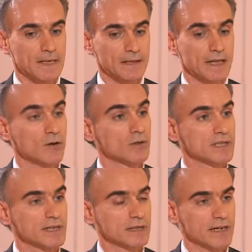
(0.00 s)
the
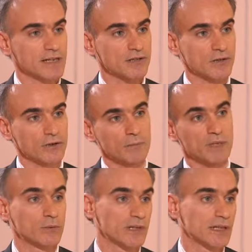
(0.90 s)
concentration
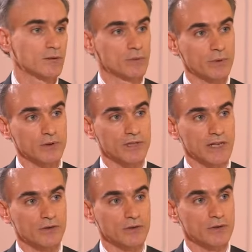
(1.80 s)
between the two
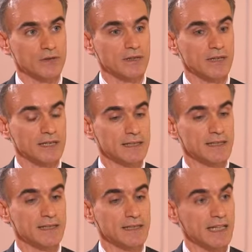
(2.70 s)
procedures is